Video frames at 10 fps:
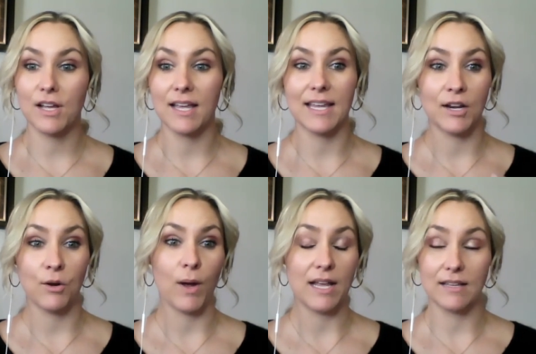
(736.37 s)
in a
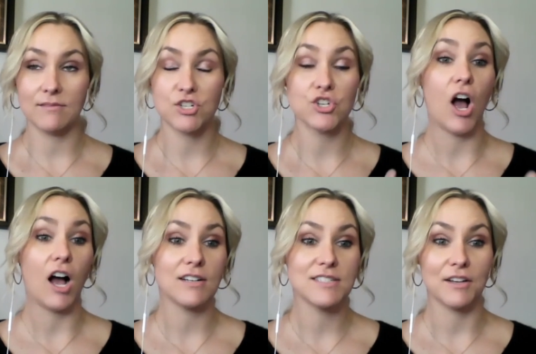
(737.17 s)
way
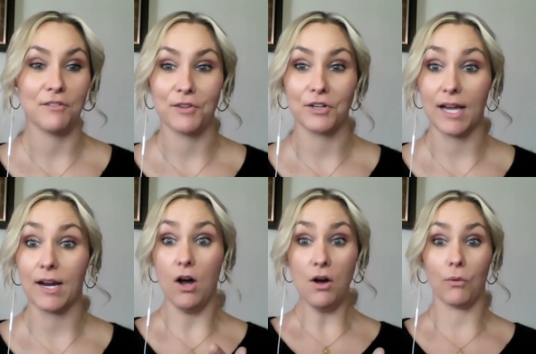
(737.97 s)
shocked of they're like
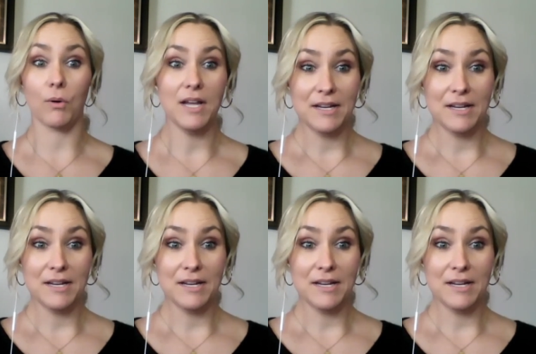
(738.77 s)
oh